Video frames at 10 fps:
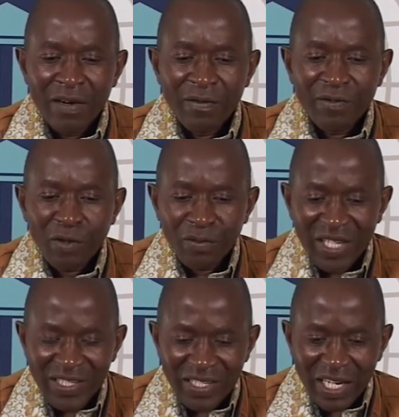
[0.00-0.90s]
from
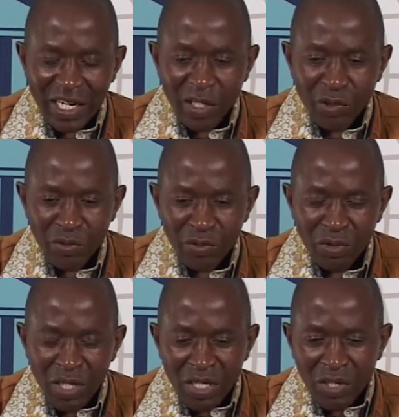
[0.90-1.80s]
this, to
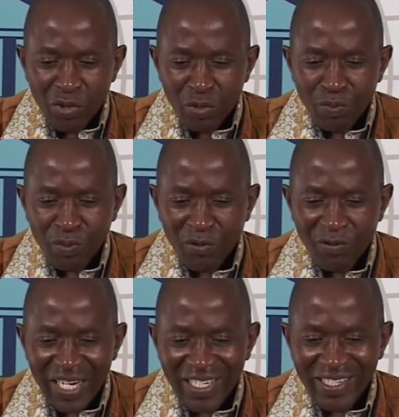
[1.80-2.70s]

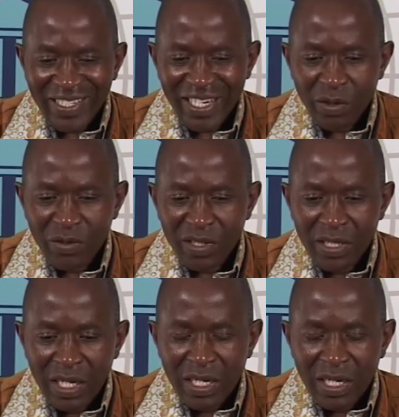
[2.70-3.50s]
provide skills